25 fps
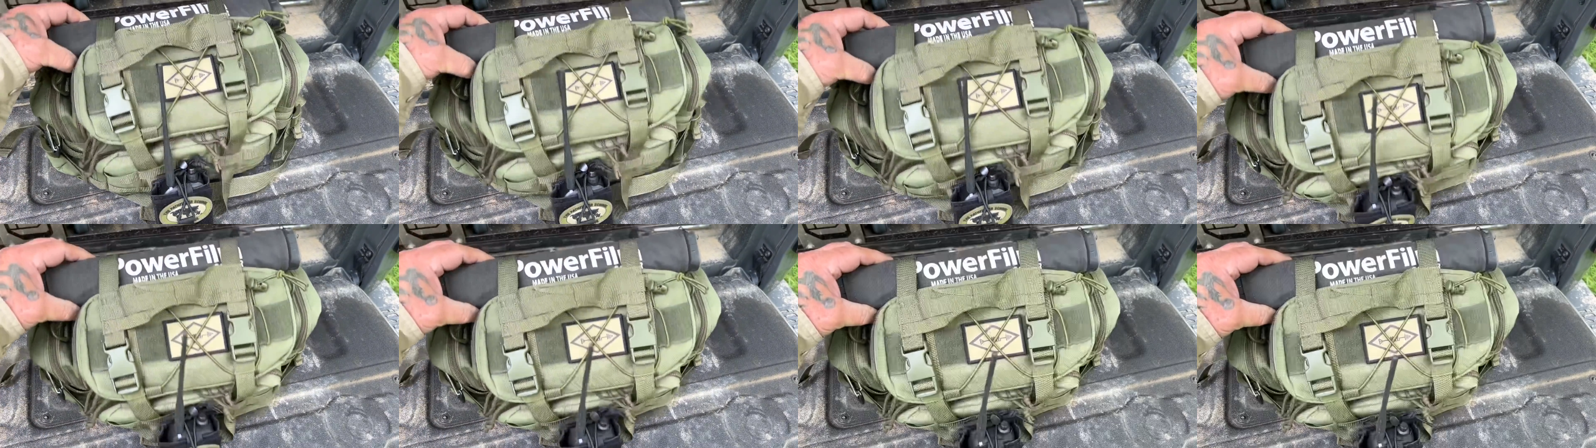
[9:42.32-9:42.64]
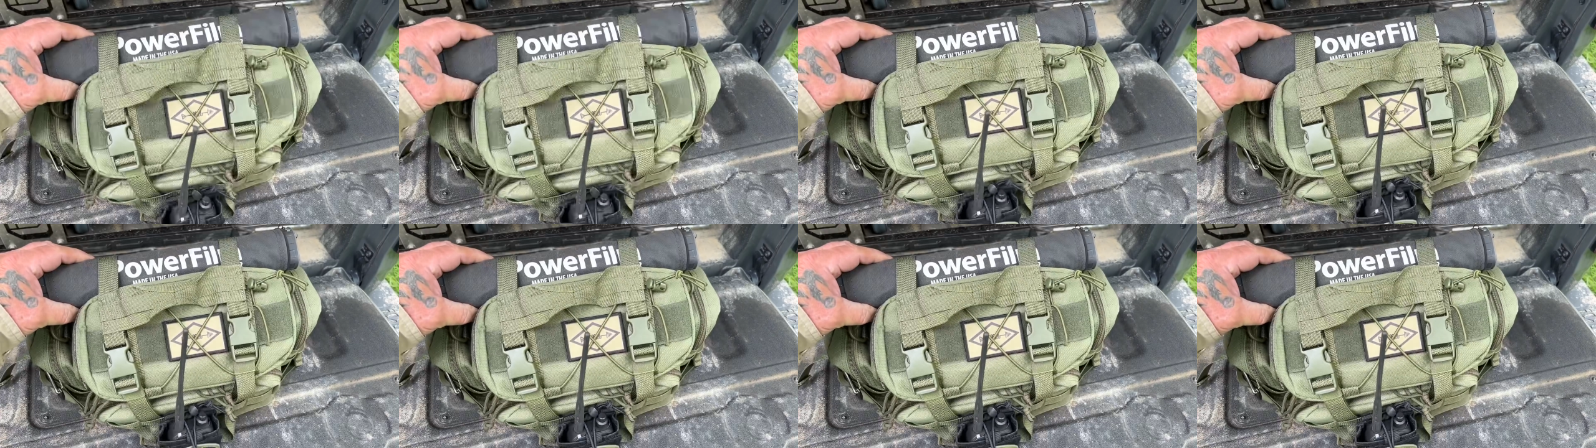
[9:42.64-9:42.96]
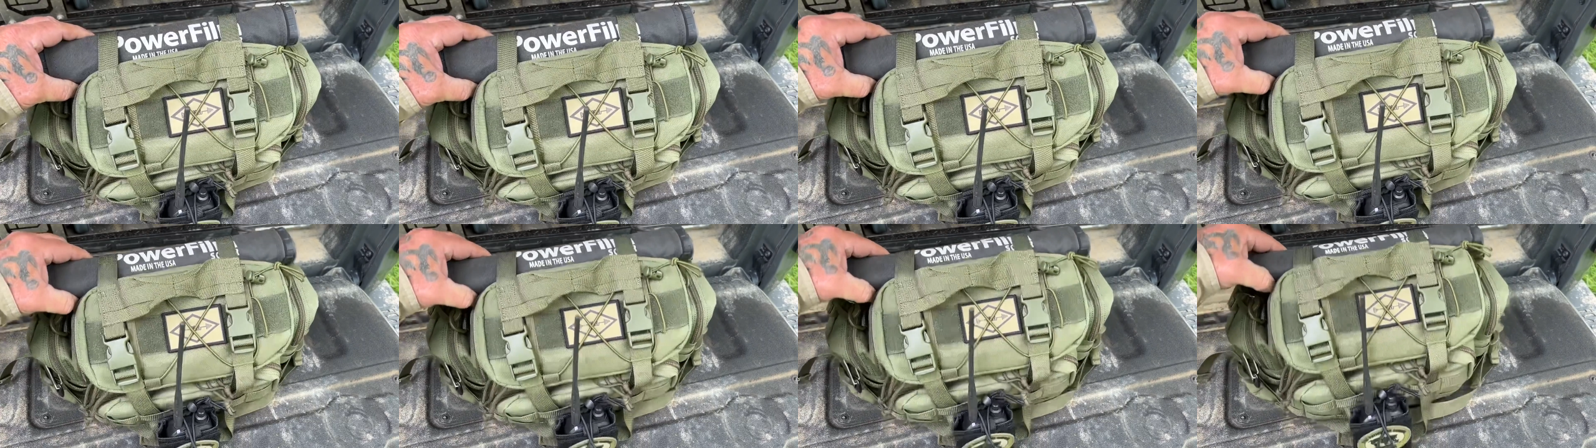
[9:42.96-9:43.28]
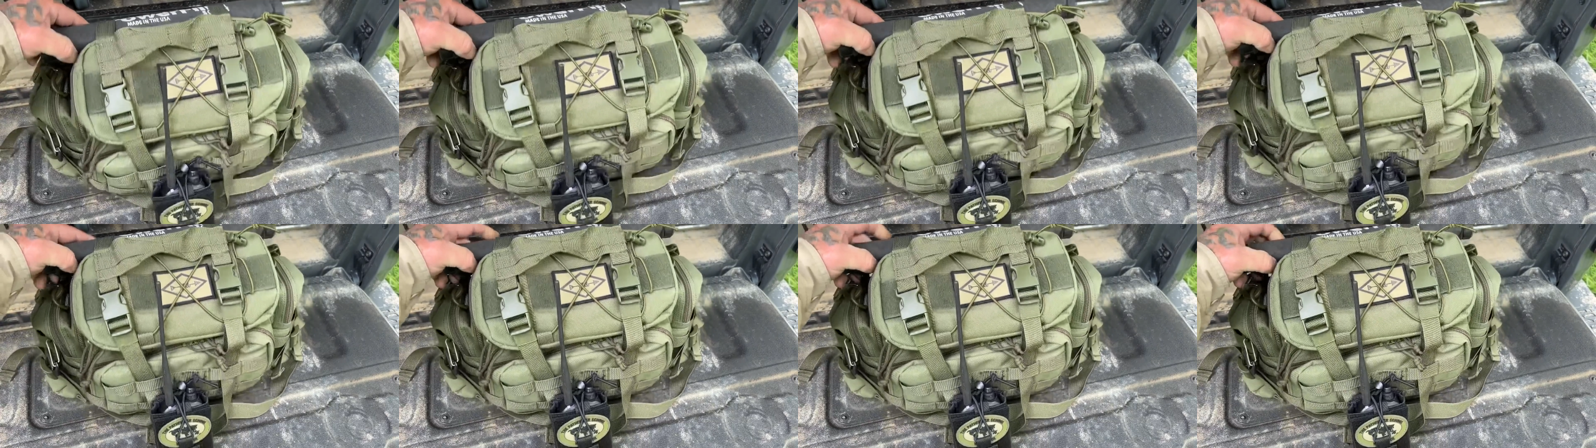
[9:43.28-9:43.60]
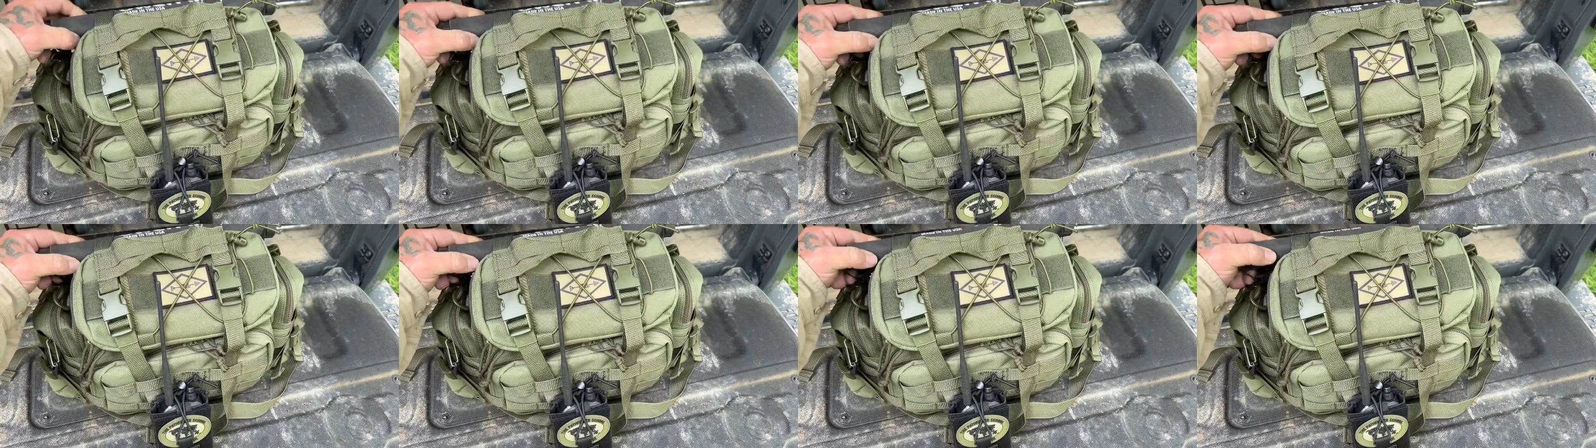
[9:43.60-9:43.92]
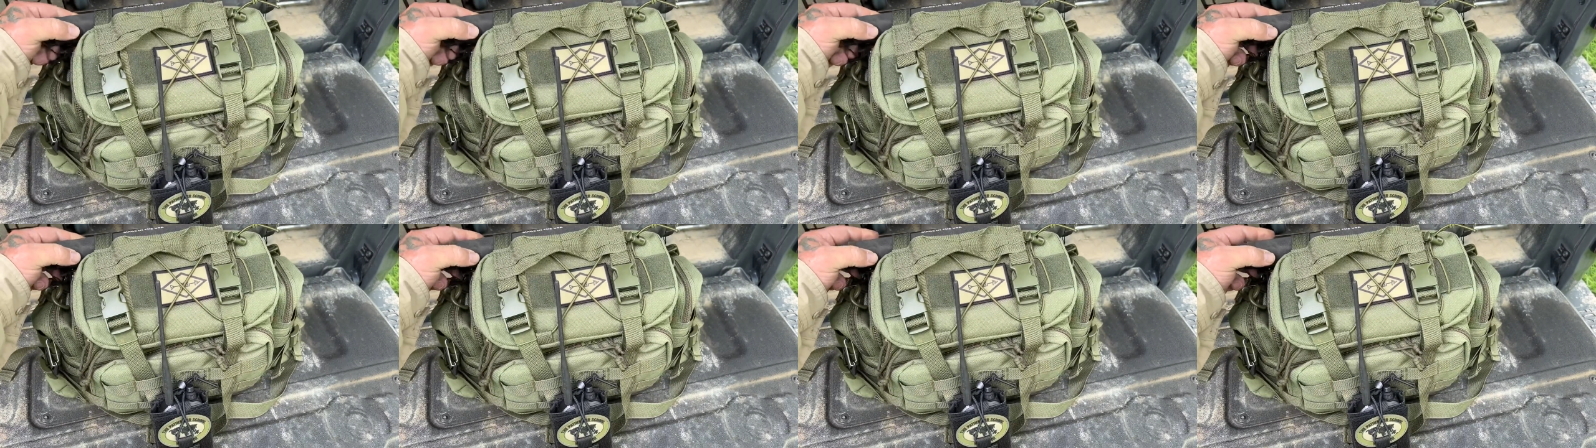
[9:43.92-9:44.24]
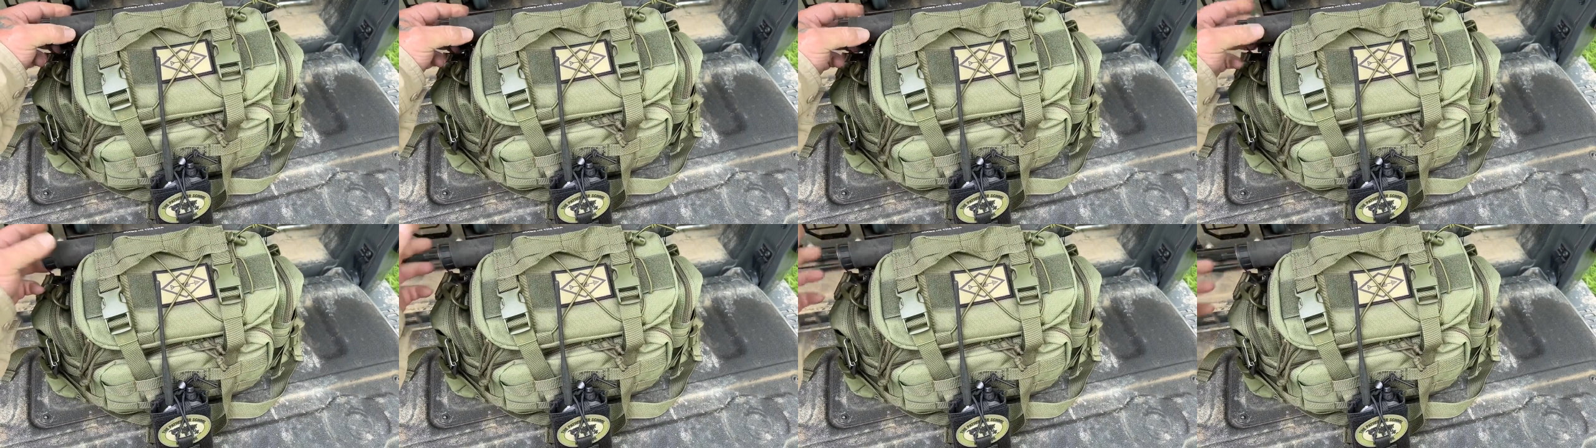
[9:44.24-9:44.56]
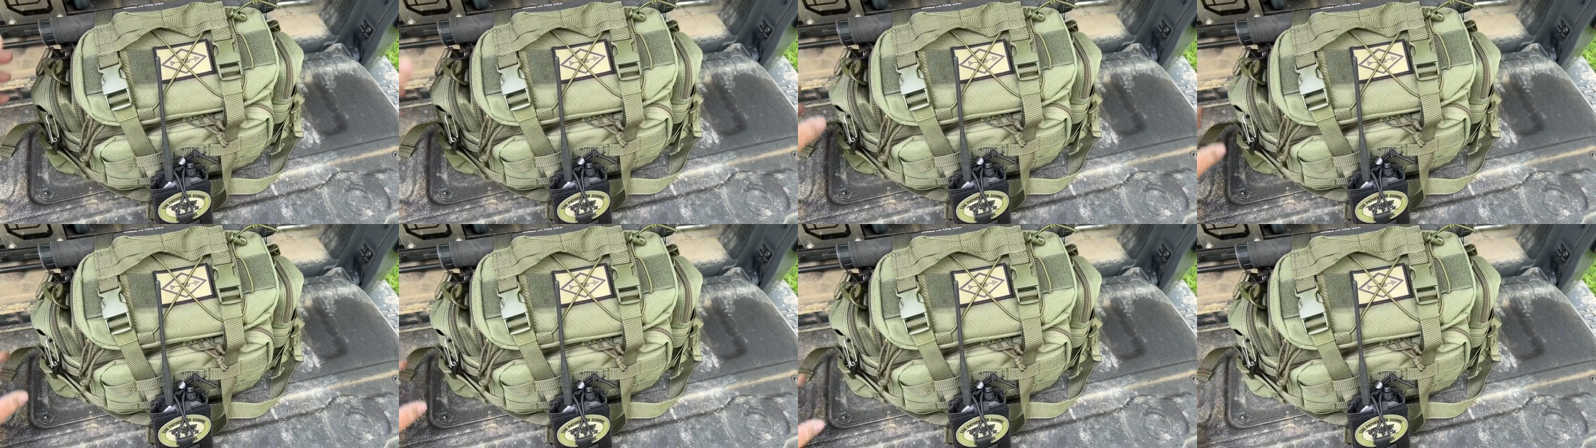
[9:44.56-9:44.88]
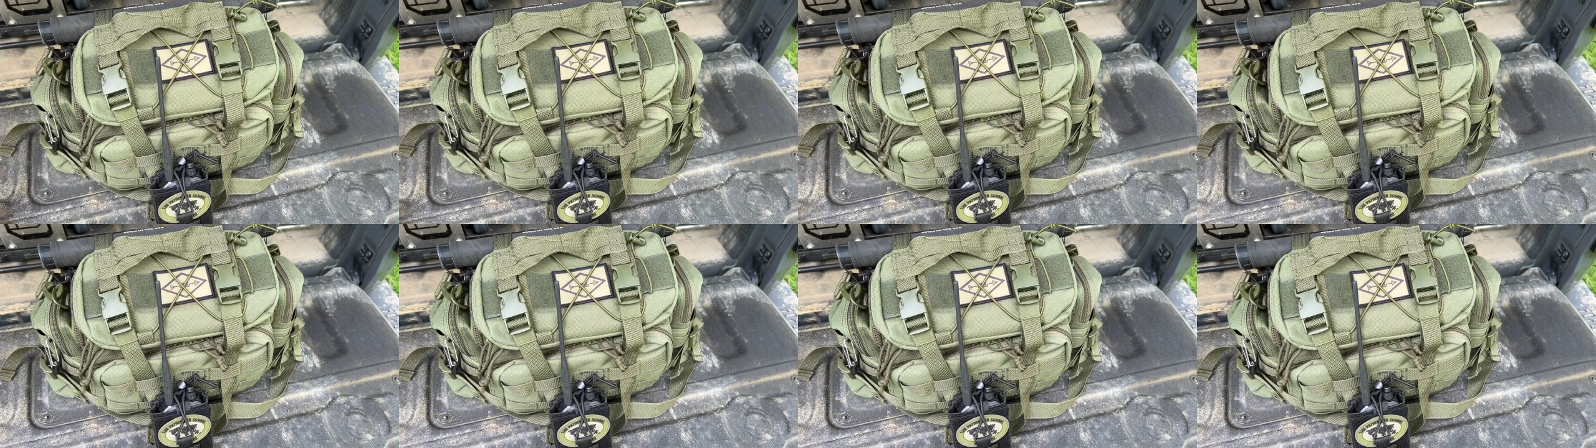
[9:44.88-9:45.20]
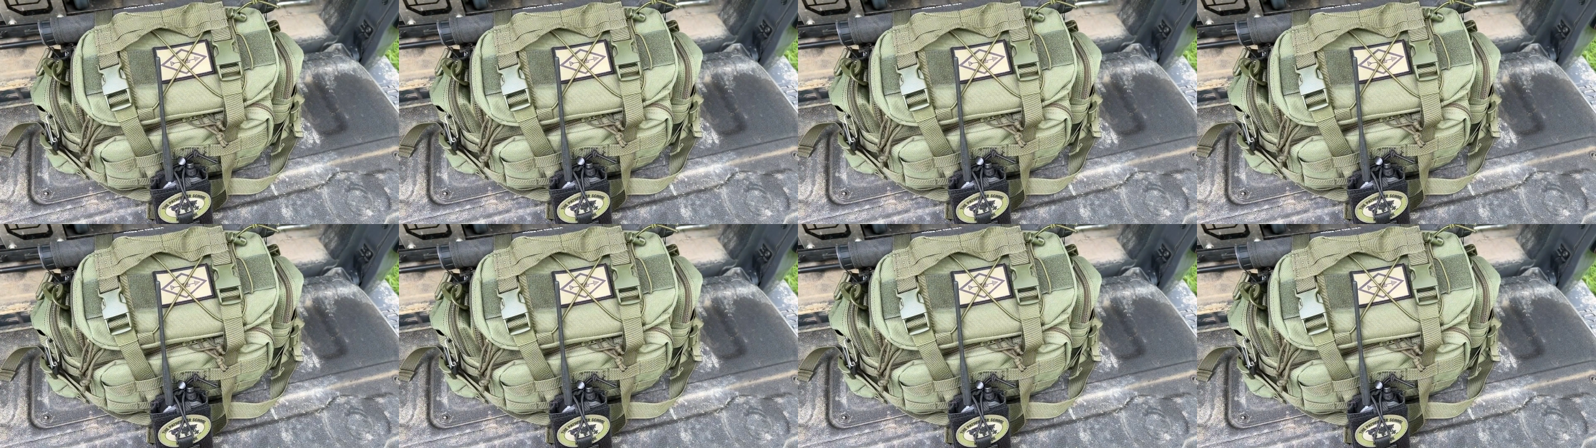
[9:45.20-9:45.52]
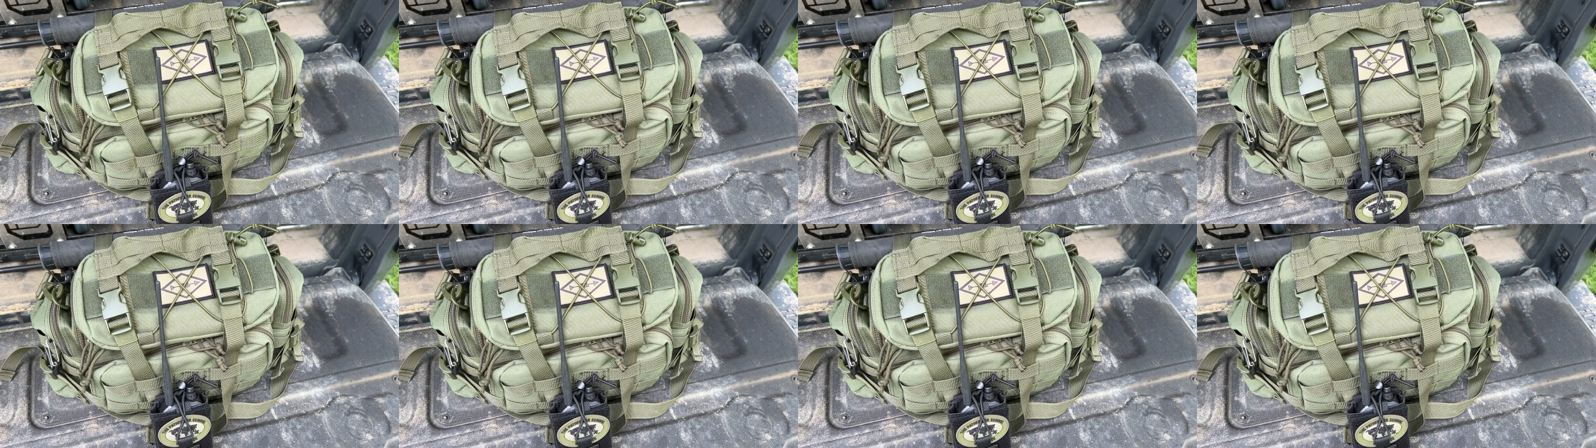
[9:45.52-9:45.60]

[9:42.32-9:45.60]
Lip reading: [unreadable: no face in view]